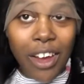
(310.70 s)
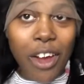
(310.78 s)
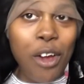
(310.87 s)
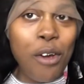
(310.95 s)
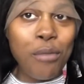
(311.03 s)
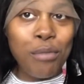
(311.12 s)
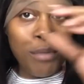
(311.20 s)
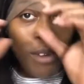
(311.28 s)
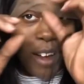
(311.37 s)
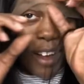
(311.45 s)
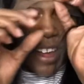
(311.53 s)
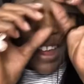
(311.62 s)
All
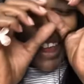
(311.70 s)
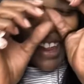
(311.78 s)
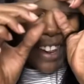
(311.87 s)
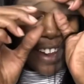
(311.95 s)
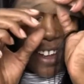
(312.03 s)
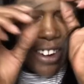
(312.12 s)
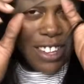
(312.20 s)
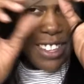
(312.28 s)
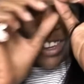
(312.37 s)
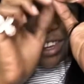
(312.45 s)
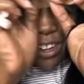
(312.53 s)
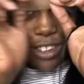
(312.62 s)
right, now
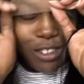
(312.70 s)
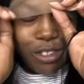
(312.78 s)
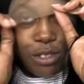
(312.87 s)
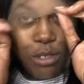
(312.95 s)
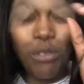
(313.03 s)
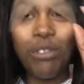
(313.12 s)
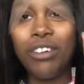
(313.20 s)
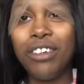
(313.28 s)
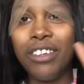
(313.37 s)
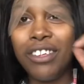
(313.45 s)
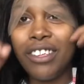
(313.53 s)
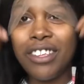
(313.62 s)
let's get into
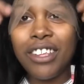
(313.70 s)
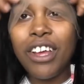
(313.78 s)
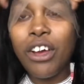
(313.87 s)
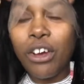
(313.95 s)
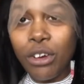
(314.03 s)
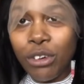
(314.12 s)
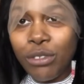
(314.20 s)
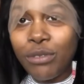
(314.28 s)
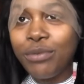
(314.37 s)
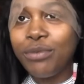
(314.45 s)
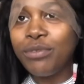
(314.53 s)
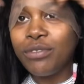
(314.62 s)
it. So
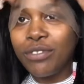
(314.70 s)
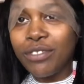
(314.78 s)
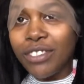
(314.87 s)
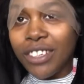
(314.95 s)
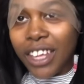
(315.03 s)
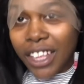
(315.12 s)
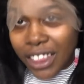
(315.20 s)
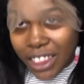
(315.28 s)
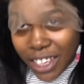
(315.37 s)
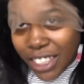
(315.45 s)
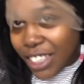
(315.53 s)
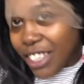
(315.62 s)

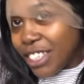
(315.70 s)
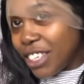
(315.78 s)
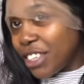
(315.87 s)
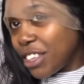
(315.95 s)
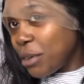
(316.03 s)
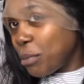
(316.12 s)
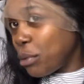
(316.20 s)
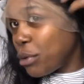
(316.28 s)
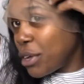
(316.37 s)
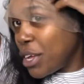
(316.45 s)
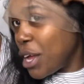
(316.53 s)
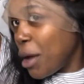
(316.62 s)
this is the
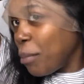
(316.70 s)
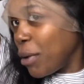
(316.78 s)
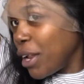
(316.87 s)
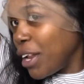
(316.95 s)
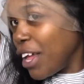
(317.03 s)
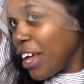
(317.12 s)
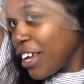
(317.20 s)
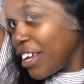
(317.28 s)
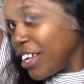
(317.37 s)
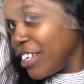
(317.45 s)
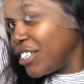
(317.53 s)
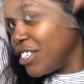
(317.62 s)

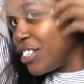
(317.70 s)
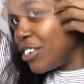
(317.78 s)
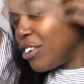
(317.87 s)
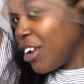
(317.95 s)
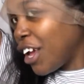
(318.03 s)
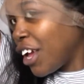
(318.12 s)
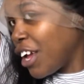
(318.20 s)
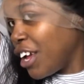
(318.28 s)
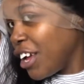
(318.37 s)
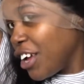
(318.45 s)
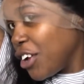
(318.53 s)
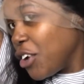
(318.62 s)
pre-pluckage,
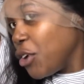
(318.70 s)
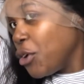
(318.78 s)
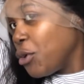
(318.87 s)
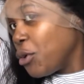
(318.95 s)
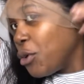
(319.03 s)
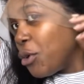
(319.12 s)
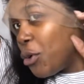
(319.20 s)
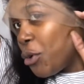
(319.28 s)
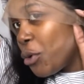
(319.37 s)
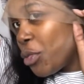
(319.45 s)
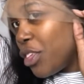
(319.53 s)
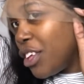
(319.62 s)
okay?
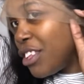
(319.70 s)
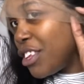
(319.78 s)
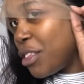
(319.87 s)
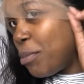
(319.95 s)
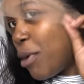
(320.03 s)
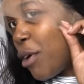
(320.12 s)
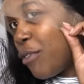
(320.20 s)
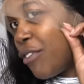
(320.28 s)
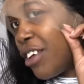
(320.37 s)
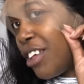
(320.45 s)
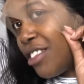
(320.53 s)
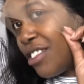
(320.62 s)
This is
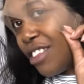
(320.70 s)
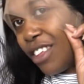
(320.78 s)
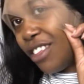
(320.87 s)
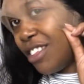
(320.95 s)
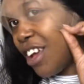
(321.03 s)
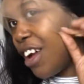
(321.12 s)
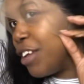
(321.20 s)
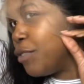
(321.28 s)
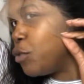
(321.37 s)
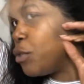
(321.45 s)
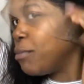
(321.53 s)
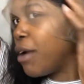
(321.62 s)
perfect size
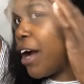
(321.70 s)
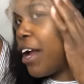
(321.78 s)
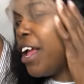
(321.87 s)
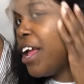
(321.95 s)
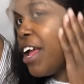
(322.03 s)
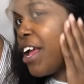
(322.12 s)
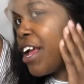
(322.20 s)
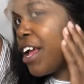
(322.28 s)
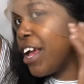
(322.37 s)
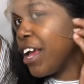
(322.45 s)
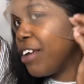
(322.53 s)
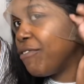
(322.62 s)
for my head.